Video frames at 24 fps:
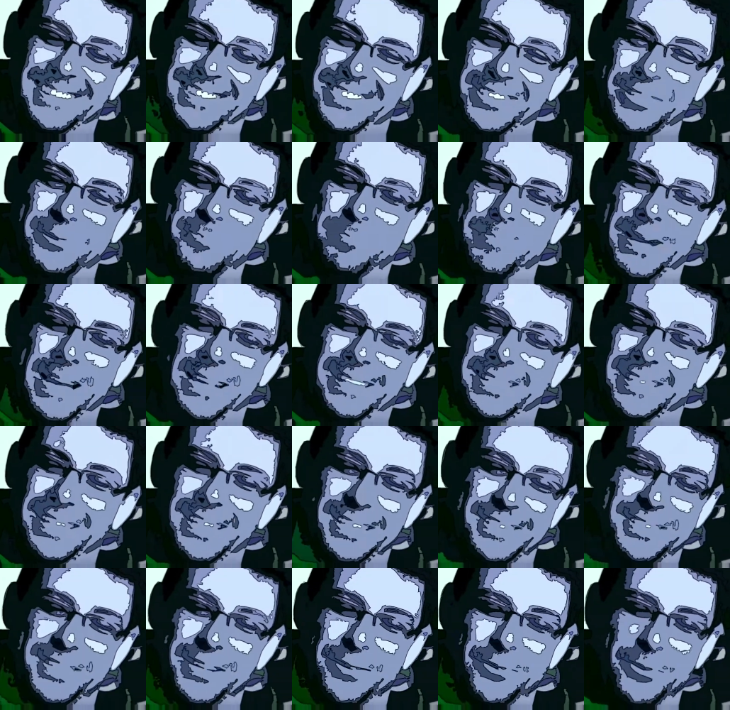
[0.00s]
you know, back the
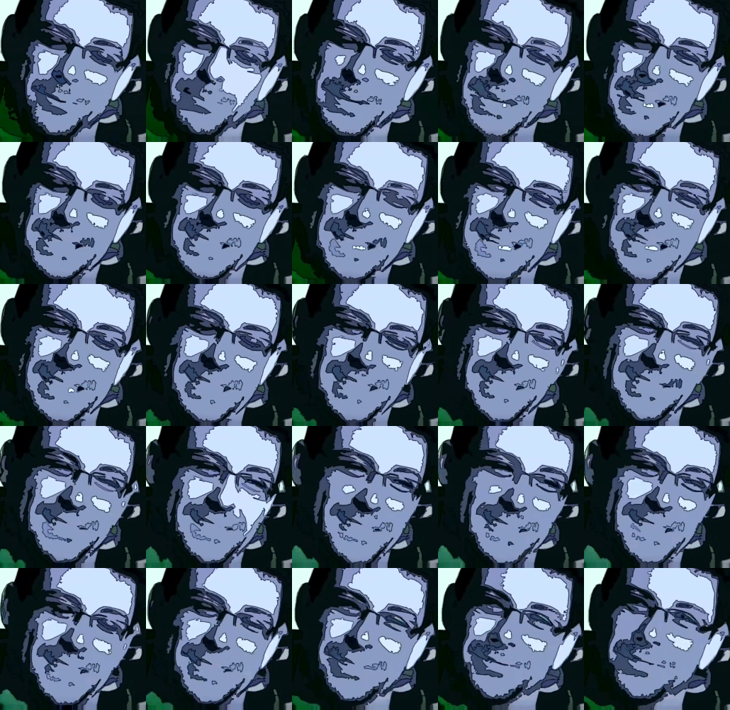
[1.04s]
next day we were back to hanging out
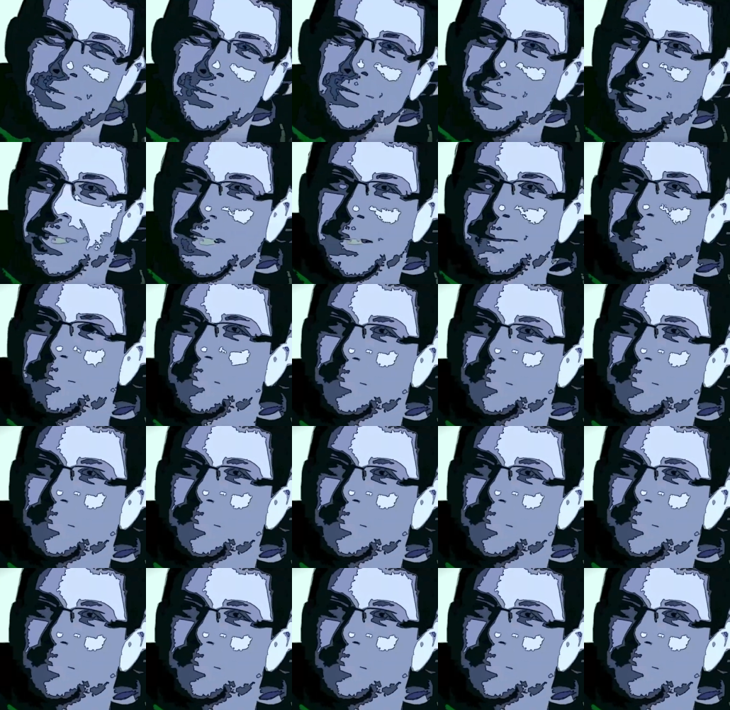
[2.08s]
again. It was funny.